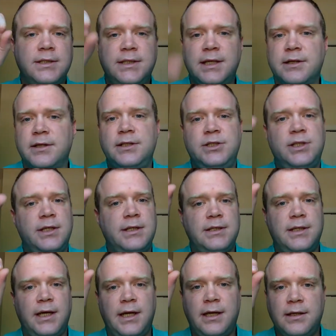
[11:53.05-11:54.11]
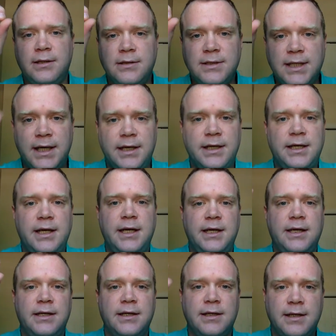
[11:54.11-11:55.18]
diligent and
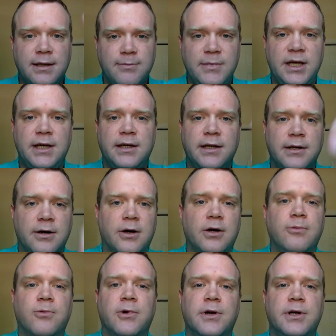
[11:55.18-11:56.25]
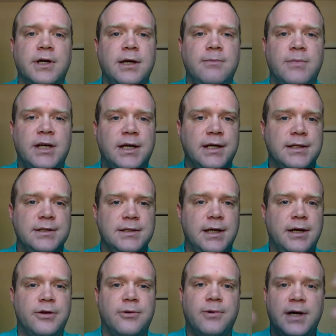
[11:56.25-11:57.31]
dedicated and committed and hardworking, because
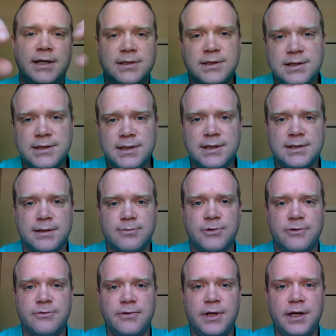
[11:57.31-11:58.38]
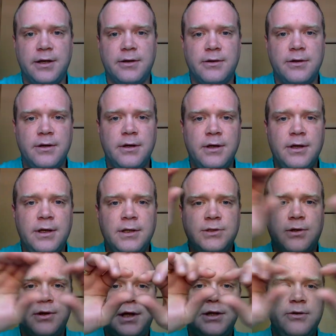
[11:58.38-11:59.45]
otherwise the system will fail.
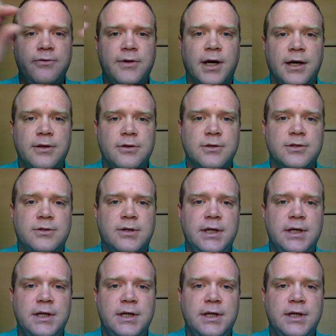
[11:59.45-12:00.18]
So then you've got those